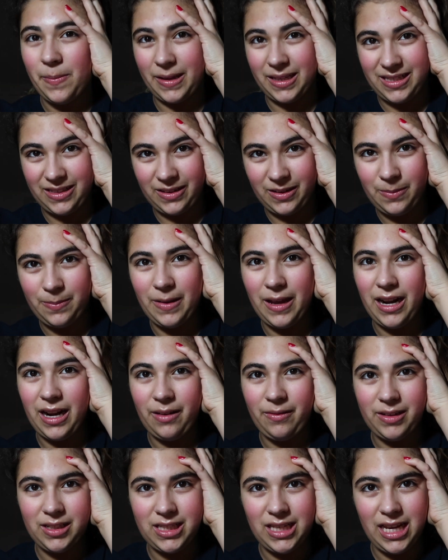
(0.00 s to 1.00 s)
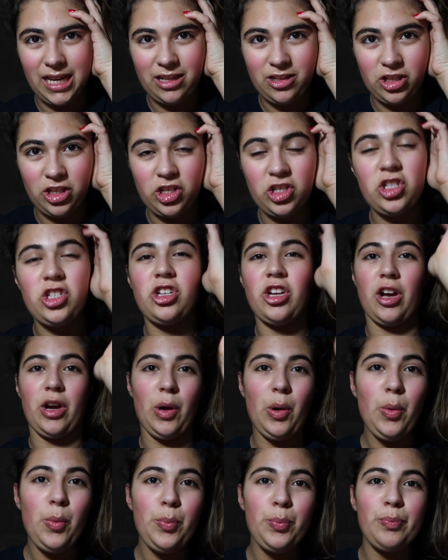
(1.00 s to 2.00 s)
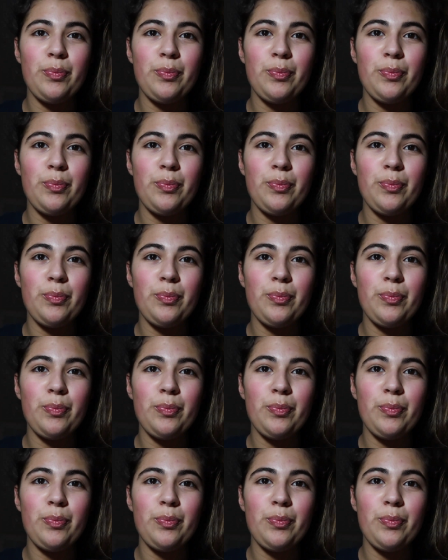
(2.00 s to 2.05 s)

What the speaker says: I'm about to go to bed. I went to AJ's show.